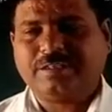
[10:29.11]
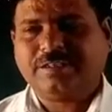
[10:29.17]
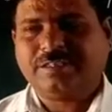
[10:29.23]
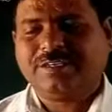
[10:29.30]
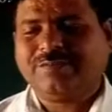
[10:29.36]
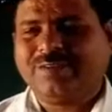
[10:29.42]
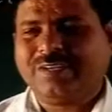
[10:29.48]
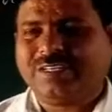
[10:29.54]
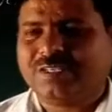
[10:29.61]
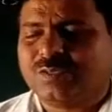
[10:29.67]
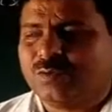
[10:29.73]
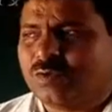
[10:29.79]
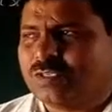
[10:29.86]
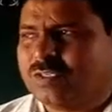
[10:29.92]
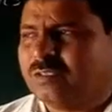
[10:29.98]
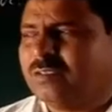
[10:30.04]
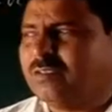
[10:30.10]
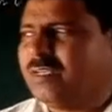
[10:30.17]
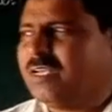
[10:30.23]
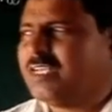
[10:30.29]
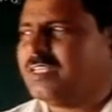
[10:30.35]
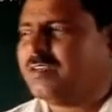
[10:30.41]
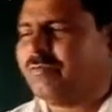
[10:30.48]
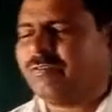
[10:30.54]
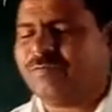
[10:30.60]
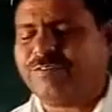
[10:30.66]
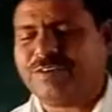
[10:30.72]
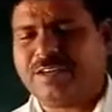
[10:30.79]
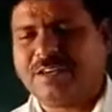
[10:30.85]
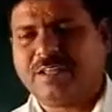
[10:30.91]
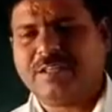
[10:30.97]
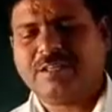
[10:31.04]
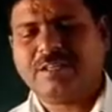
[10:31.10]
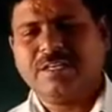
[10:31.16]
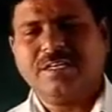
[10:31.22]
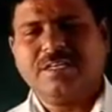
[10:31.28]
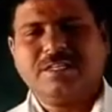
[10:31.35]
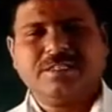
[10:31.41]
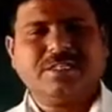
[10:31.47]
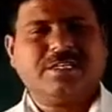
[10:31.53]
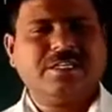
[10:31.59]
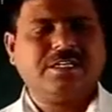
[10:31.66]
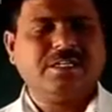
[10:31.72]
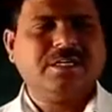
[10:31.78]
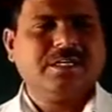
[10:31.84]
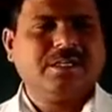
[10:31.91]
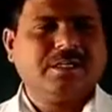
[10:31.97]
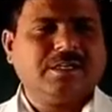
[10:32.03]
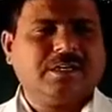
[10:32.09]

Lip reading: See, when she was in the age of 14, she